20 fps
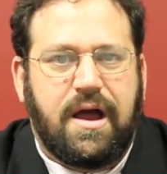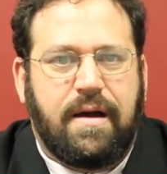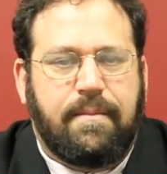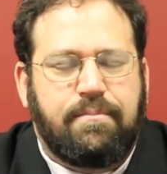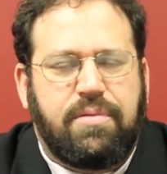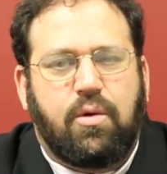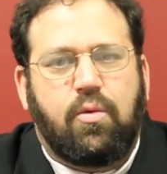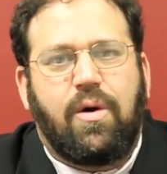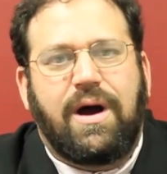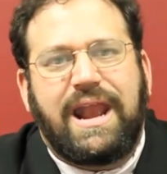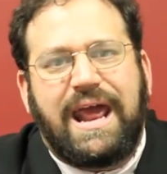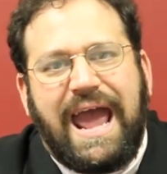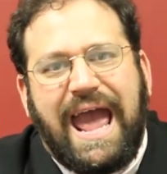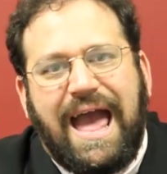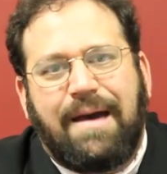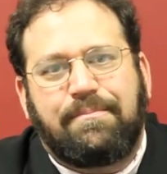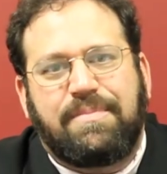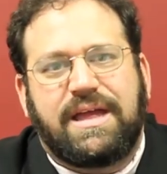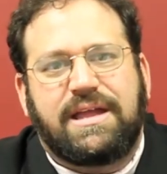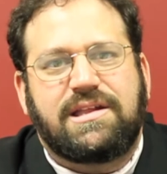But what
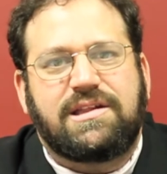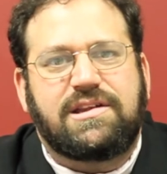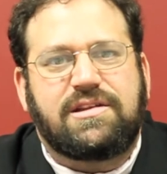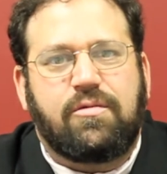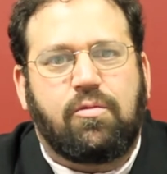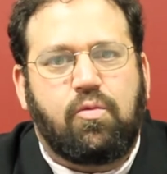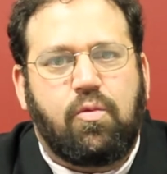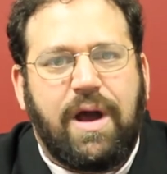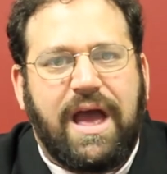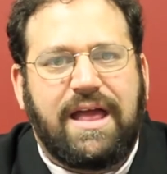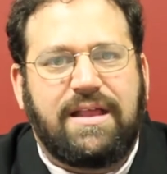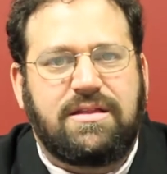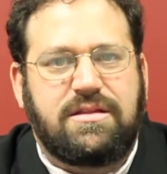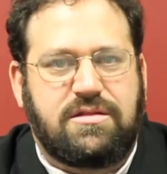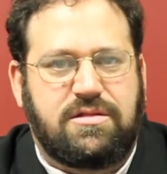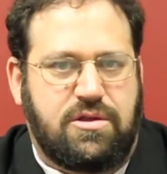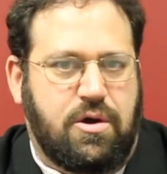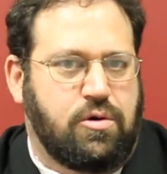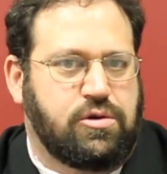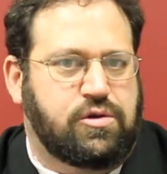happens
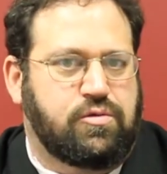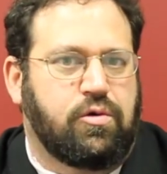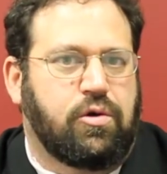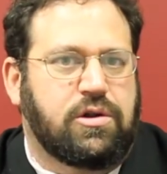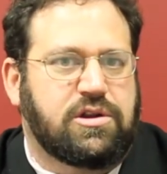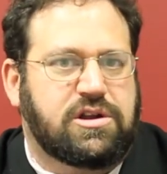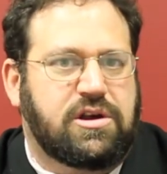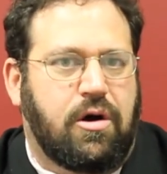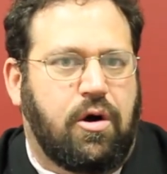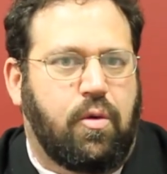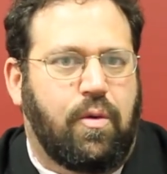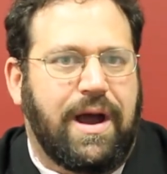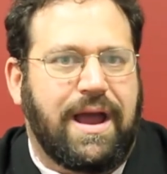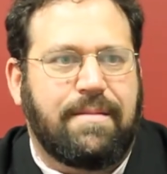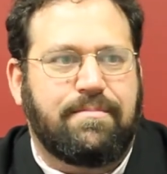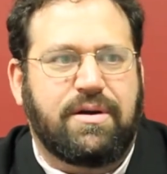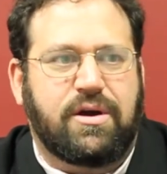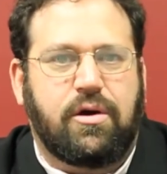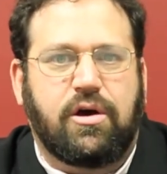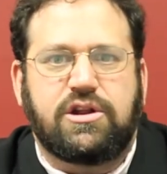when those rules go
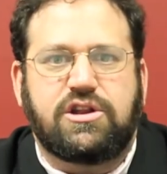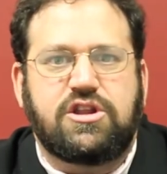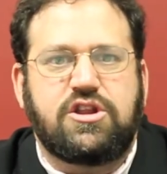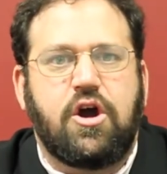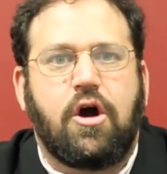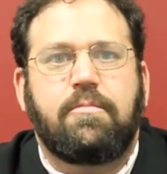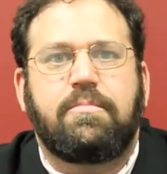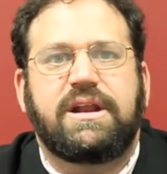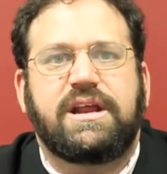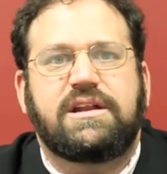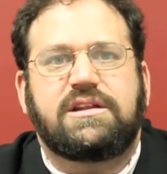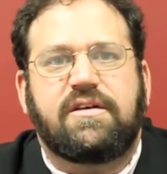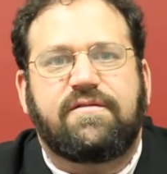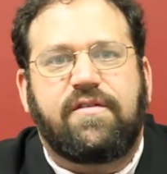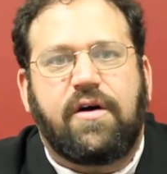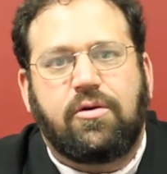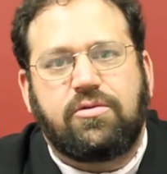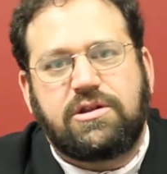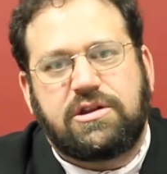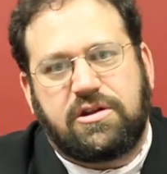away because nobody's a
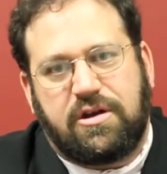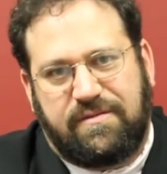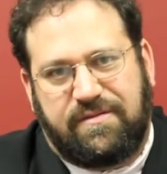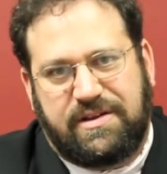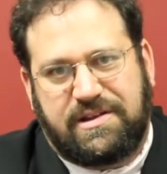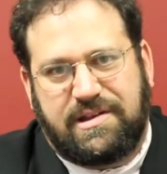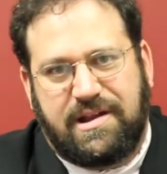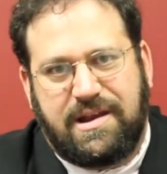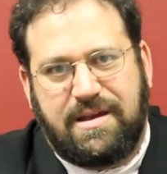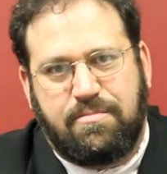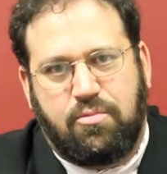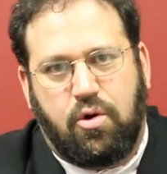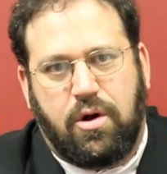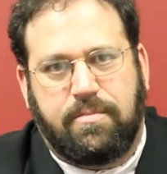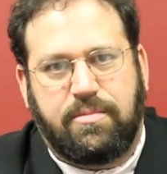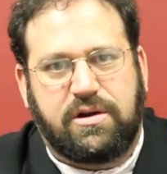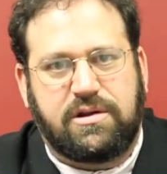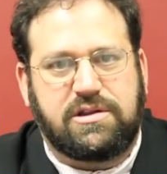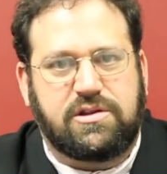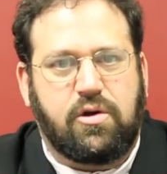phone service
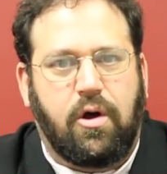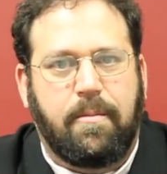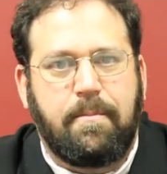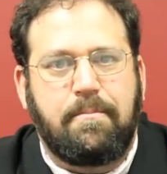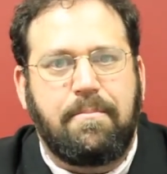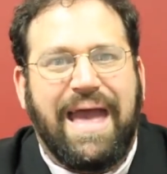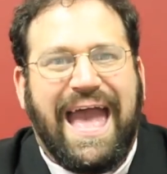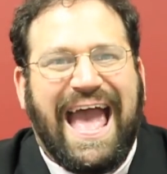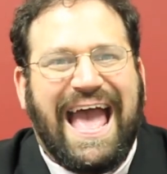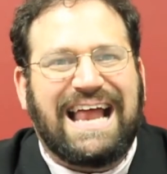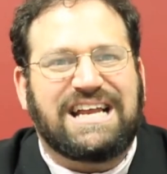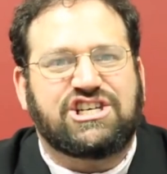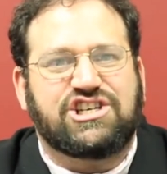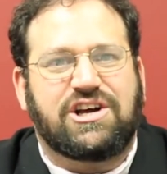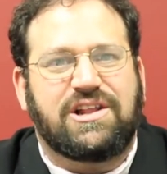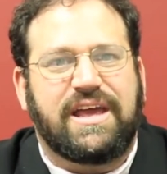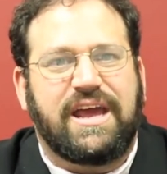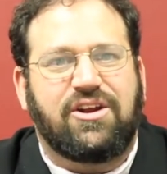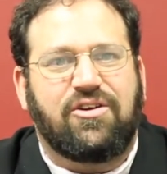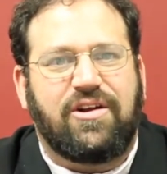anymore, because it's all
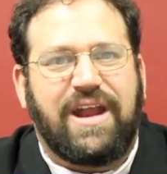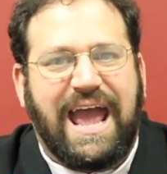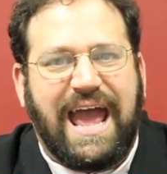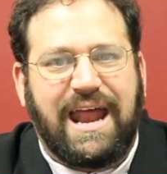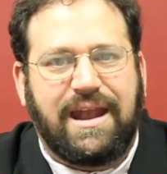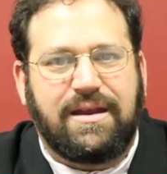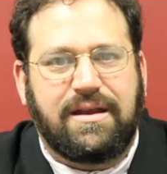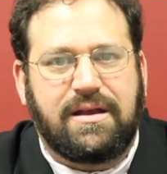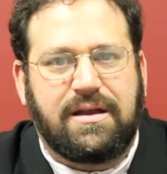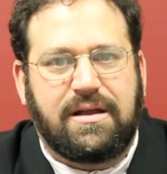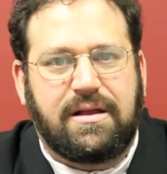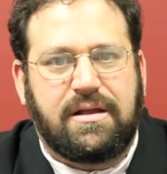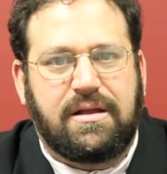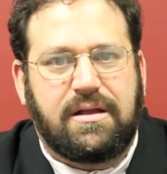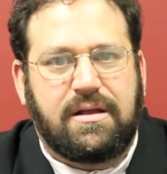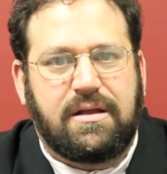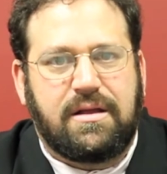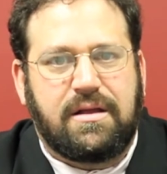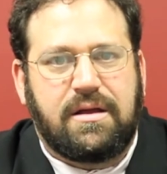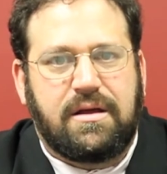magical internet?
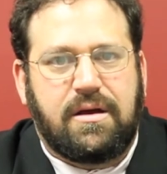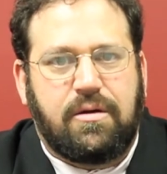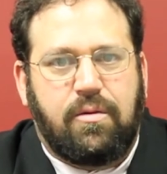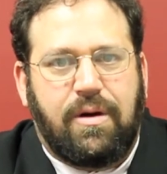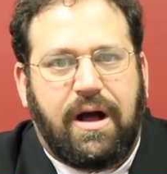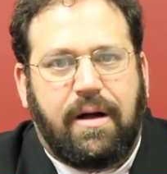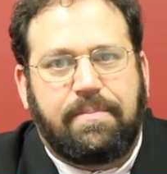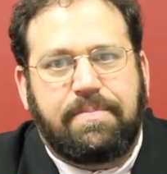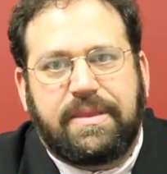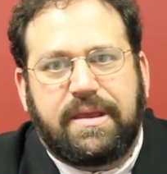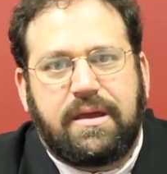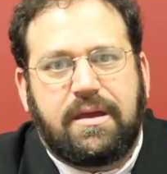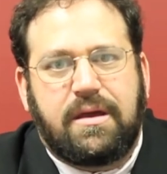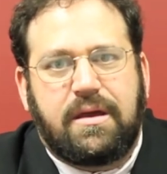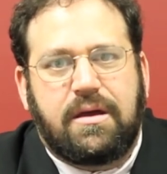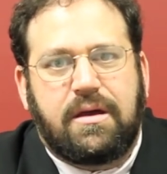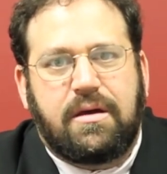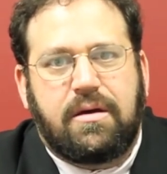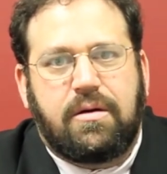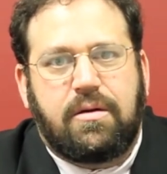Well,
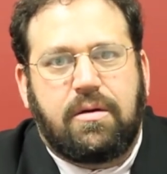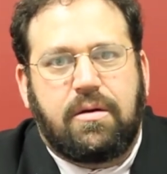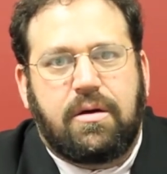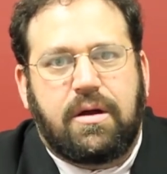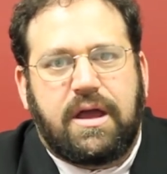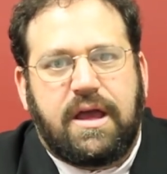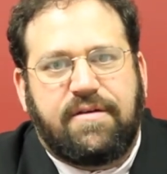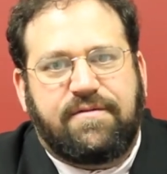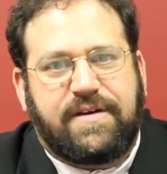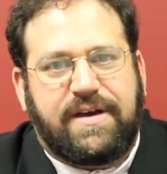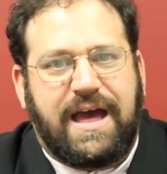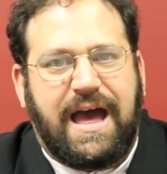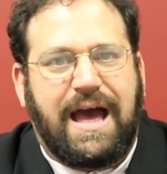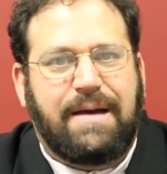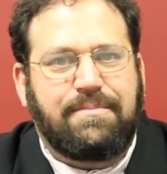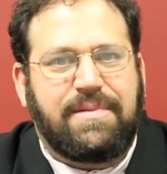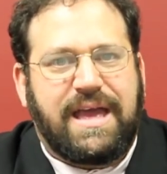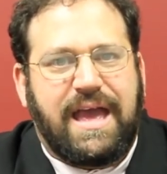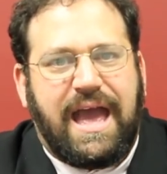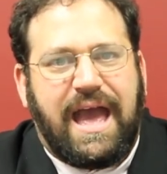if
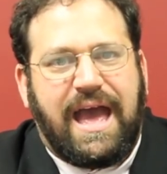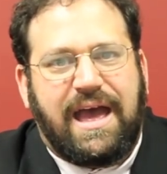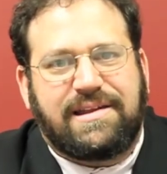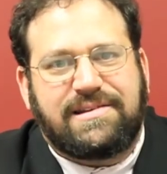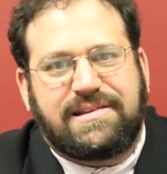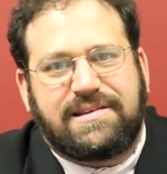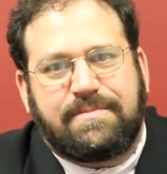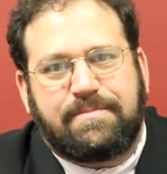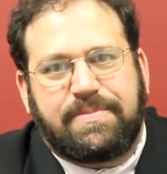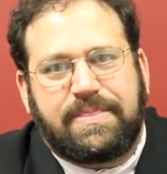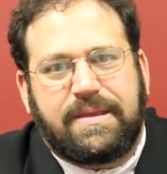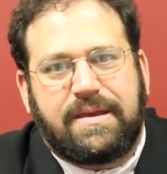Comcast